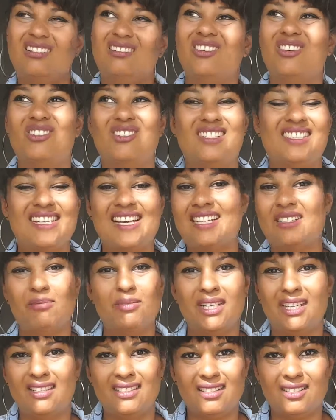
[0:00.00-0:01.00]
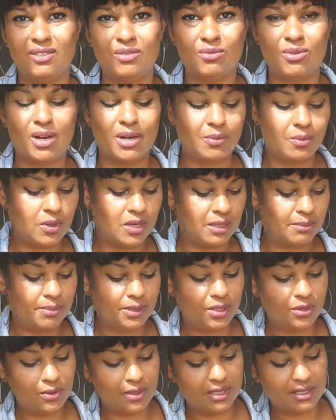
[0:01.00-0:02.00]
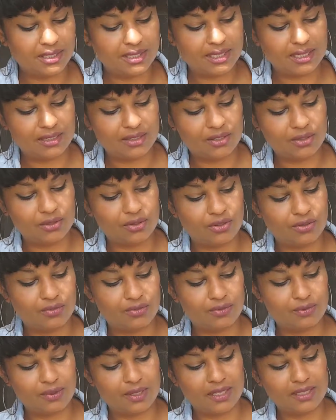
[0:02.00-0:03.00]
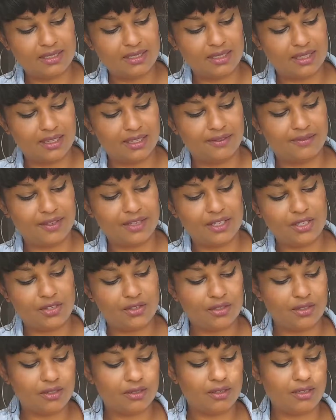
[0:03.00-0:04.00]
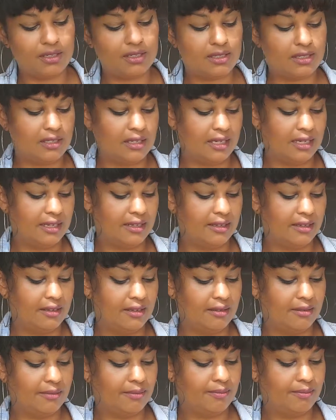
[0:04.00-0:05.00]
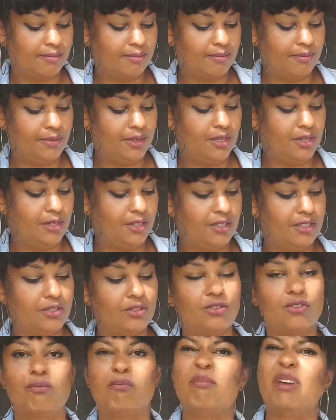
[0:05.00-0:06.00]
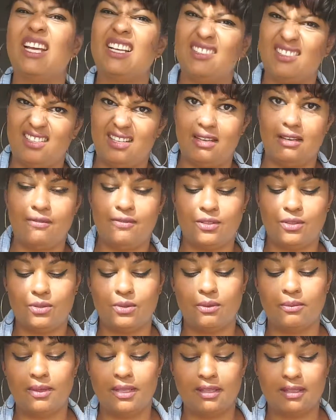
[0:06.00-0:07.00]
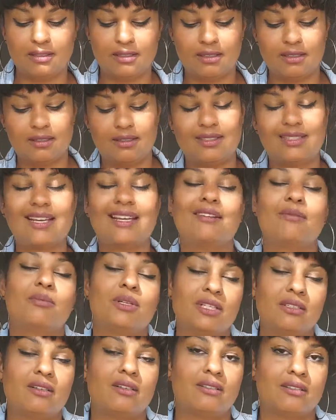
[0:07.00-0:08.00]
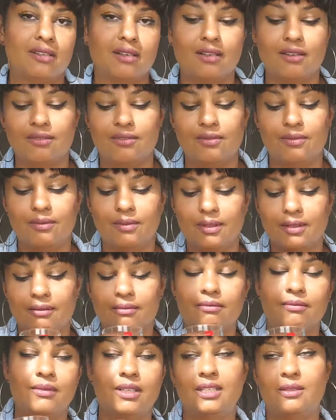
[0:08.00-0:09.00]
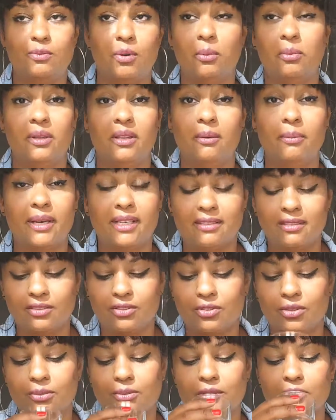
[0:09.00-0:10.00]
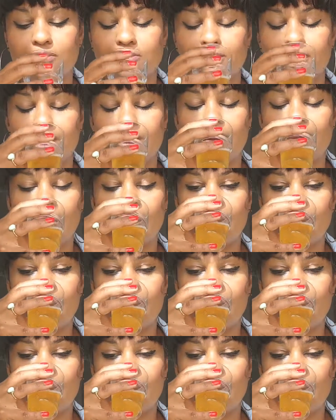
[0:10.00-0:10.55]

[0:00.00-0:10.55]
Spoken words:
not sediment isn't the right word, but you can see the sort of inside of it. It's like you need to sort of mix it, if you see what I mean. There's a sediment does kind of is probably the best description. But.